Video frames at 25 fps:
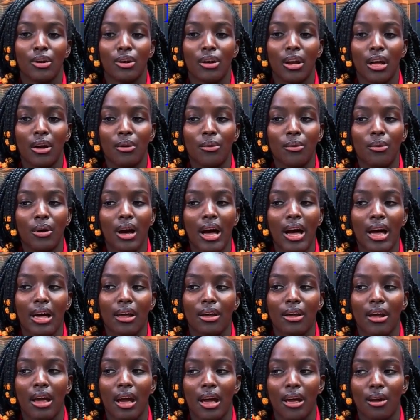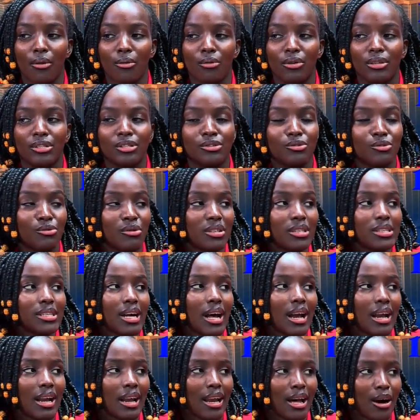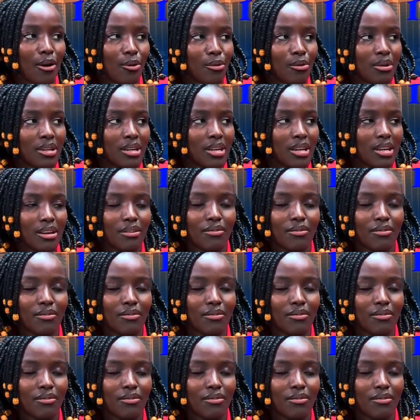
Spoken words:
Now I was not allowed